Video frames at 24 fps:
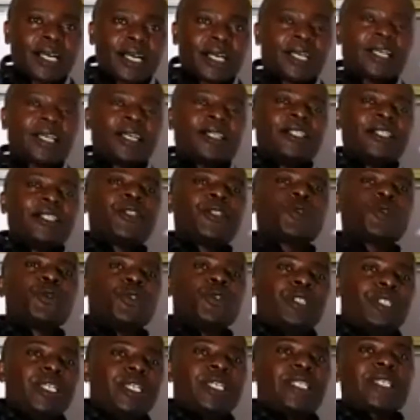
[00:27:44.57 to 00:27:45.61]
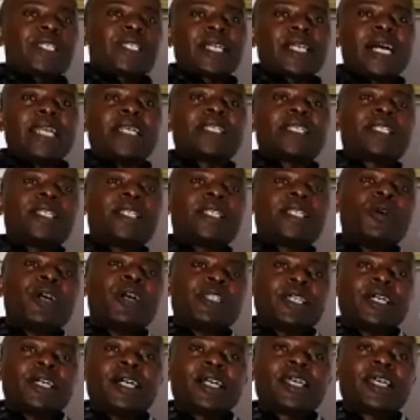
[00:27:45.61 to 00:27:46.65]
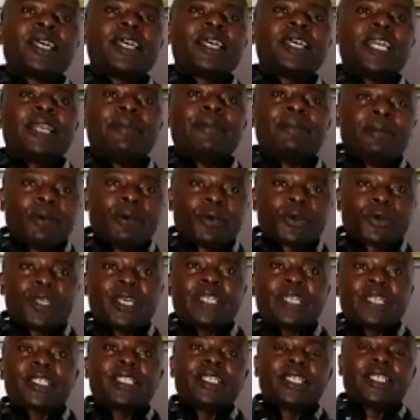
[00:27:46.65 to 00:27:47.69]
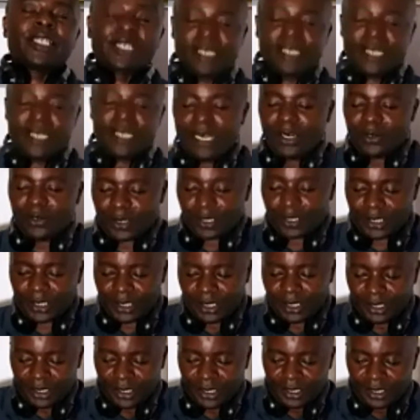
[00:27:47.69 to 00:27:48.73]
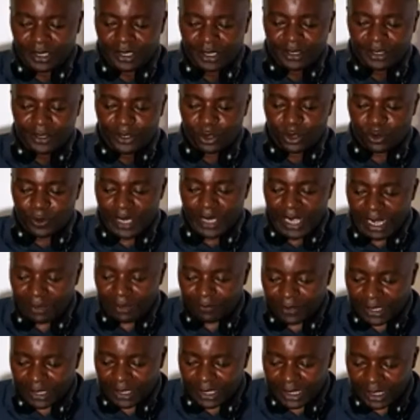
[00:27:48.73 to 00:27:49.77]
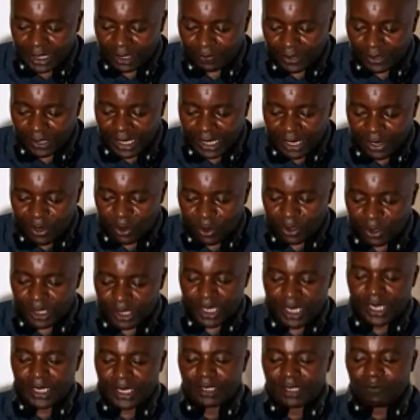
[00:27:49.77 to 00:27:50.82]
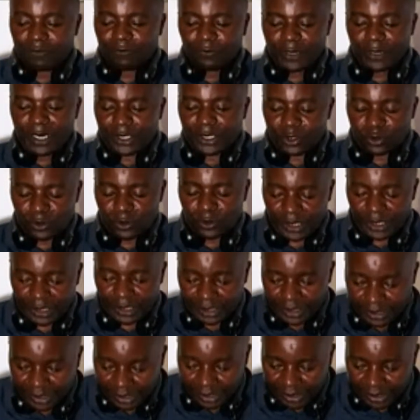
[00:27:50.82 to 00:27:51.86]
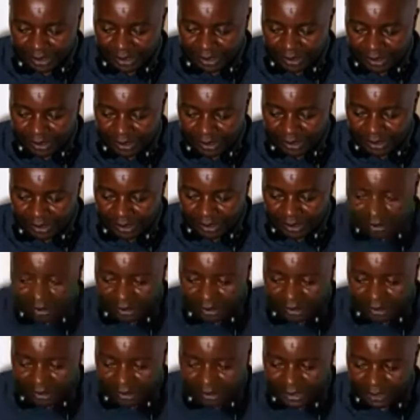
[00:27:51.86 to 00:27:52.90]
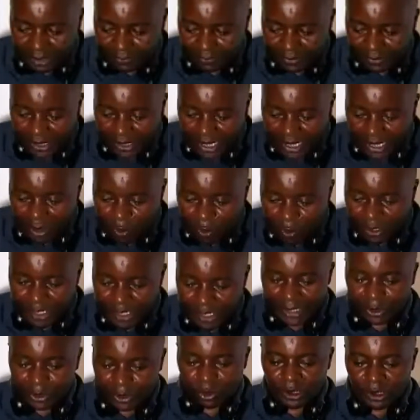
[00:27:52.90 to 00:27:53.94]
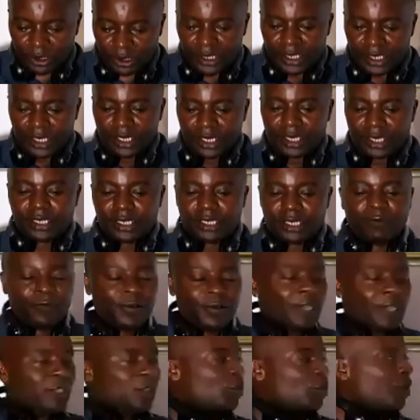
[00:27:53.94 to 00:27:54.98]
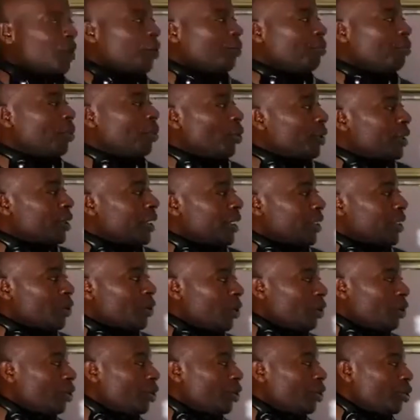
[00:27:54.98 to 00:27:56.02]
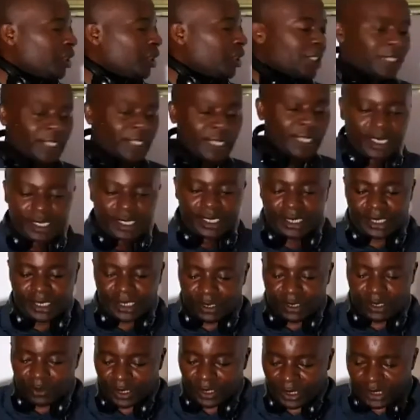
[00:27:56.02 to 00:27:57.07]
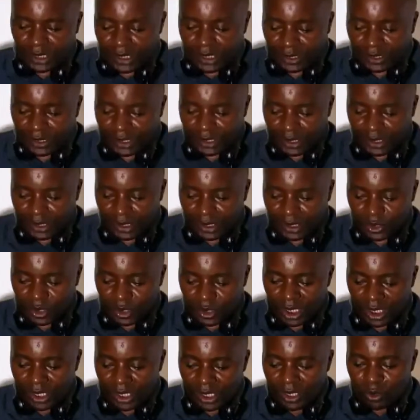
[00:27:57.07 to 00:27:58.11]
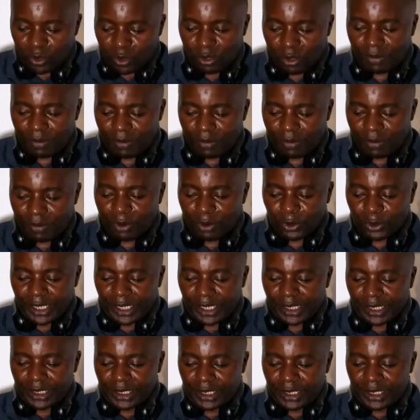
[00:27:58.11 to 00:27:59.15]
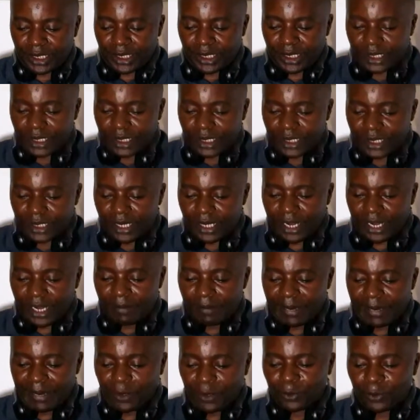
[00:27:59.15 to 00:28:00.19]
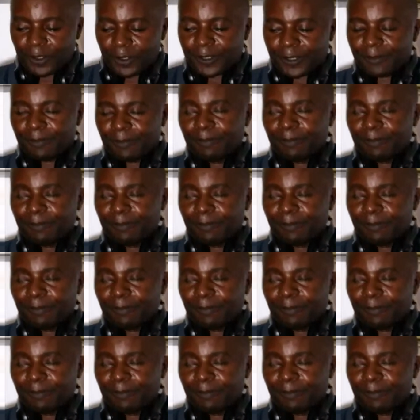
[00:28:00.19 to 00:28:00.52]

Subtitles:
into this and see whether he'll be able to get to this 300. So we have Kelvin Karaoke is the first one. Kelvin Karuki actually is the first one to post a solution to this. Let's see whether this great ninja will be able to get this amount.